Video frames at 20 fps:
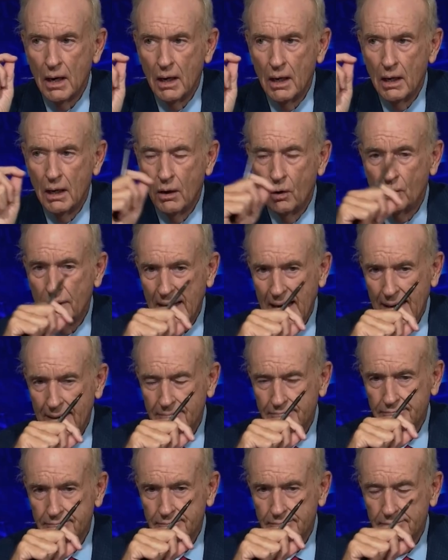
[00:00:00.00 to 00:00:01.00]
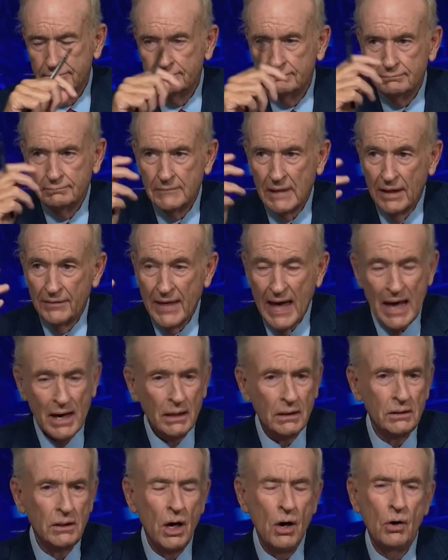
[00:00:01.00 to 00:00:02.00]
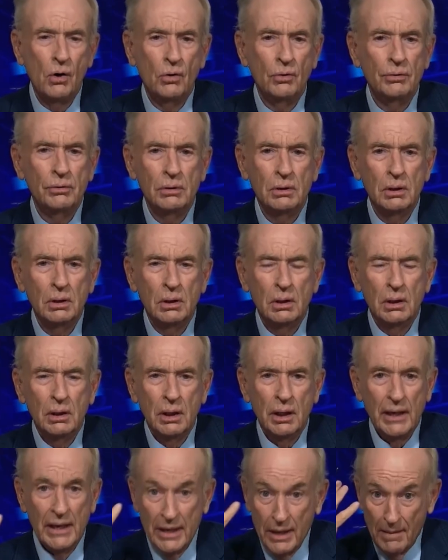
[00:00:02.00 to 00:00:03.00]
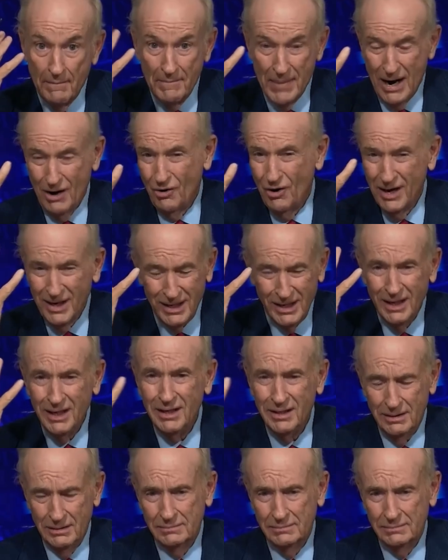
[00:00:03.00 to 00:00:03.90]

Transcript: Okay. Now that alone in America,